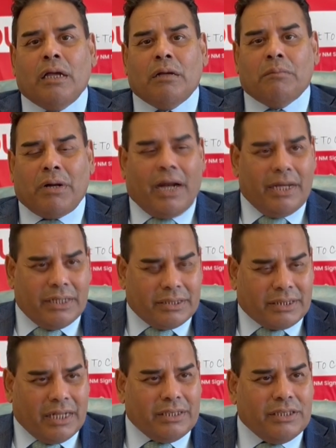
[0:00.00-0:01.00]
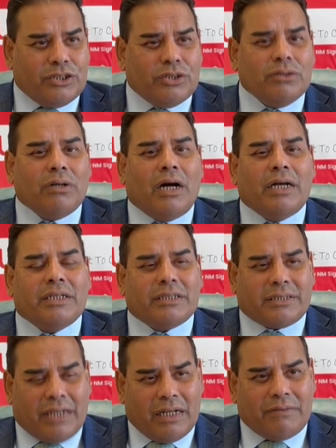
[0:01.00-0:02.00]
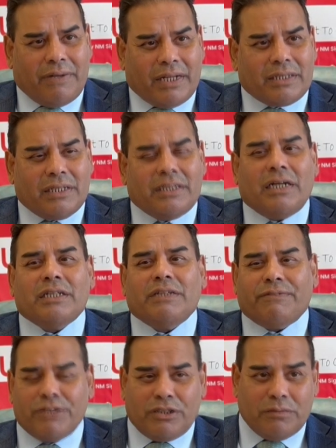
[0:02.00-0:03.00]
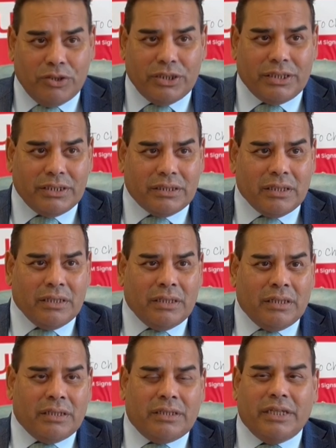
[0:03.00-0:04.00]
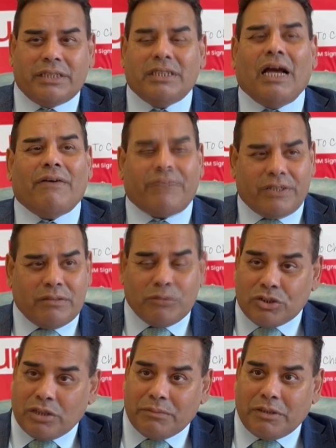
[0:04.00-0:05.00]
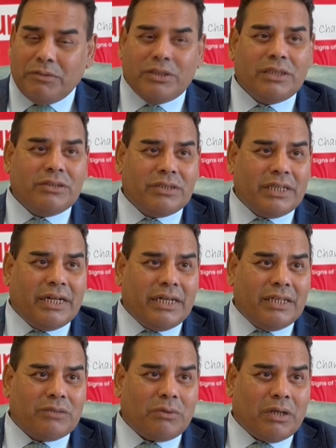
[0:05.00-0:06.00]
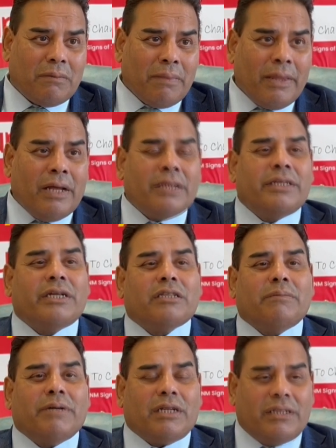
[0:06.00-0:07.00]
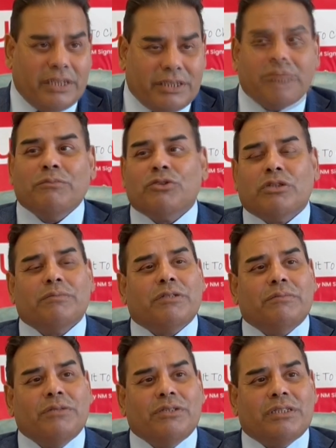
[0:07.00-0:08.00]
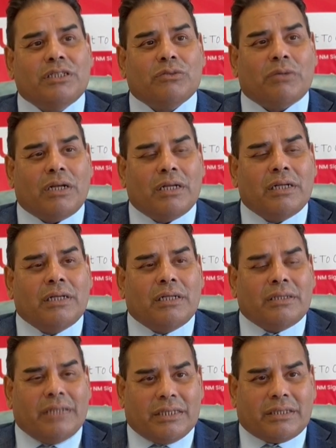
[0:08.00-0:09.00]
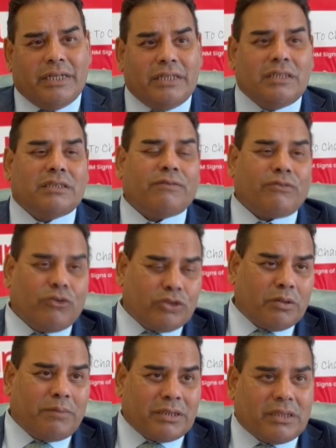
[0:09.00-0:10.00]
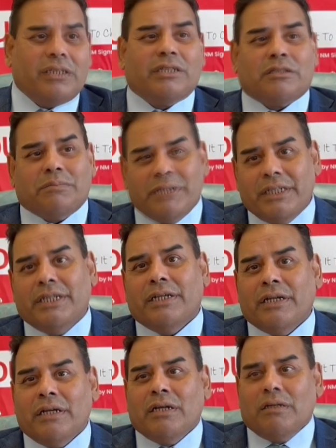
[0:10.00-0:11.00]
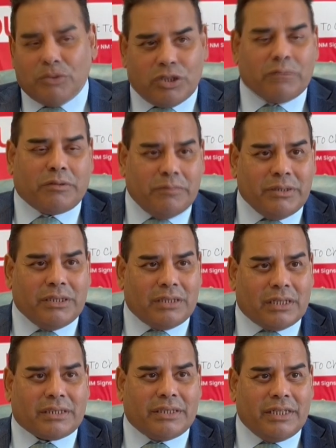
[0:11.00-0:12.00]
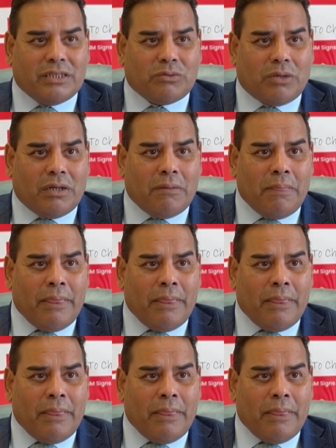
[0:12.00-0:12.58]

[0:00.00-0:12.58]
But I understand the issue. I understand the fact that there are different communities. There's the African Muslim communities there as well. There are the Bangladeshi Muslim community as well. That's there. There's of course the Pakistani Kashmiri Muslim communities that's there as well.